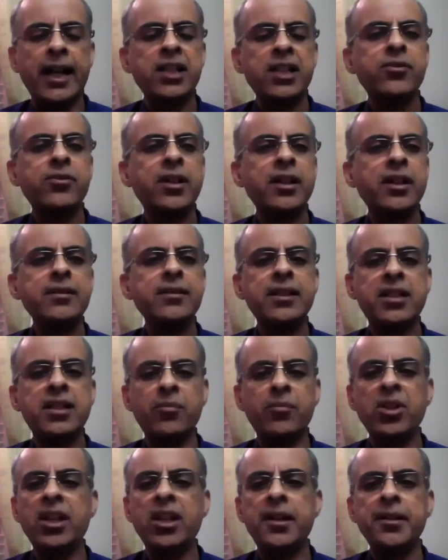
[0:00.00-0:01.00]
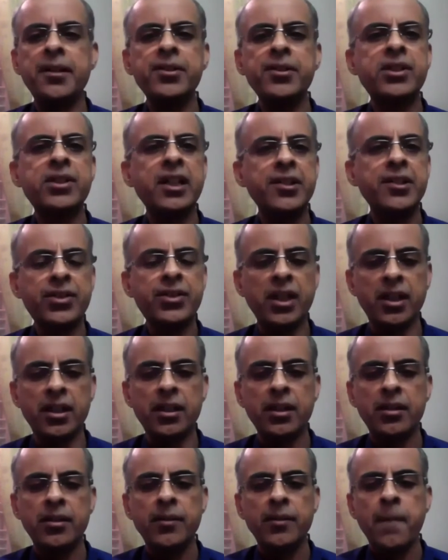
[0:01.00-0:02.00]
As far as the Tamil Nadu is
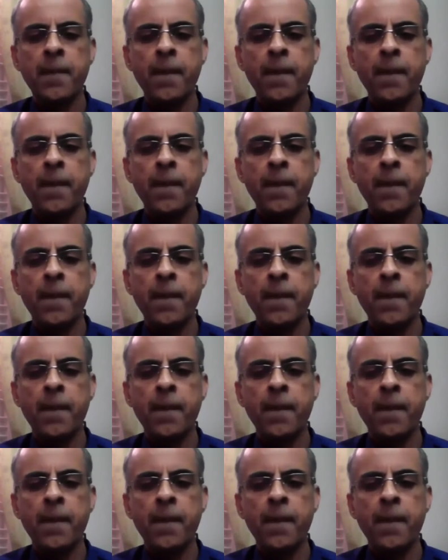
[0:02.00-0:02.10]
concerned,